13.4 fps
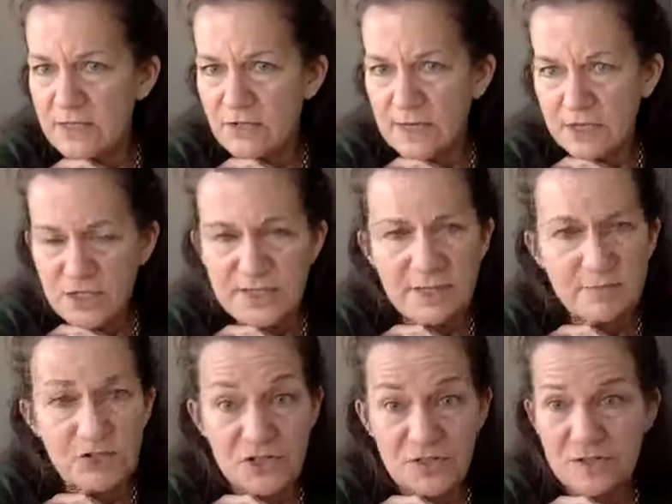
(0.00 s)
instruction?
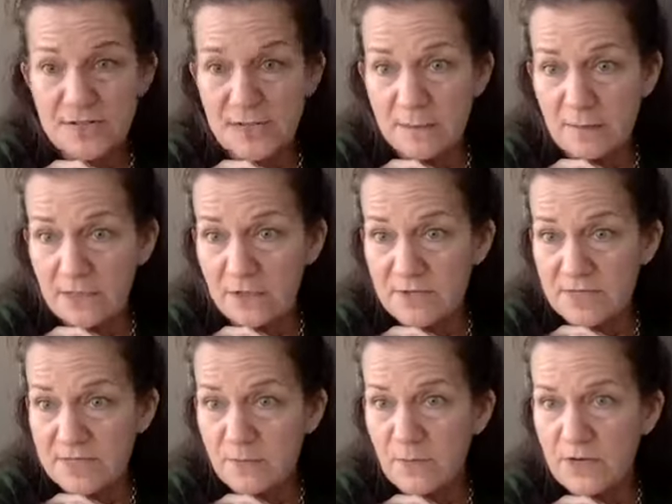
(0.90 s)
Down below
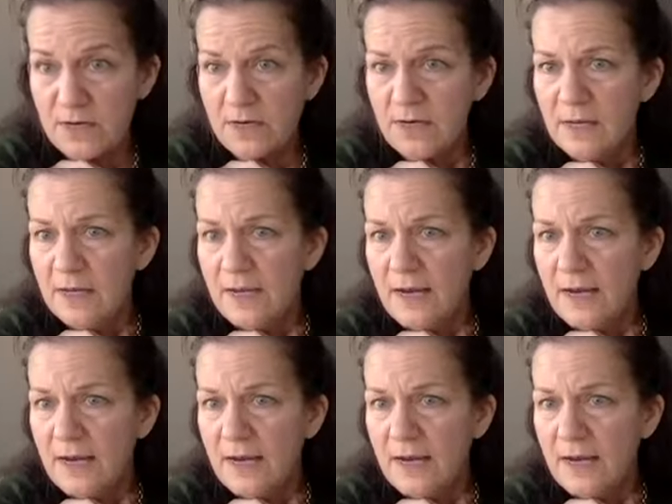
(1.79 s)
somewhere.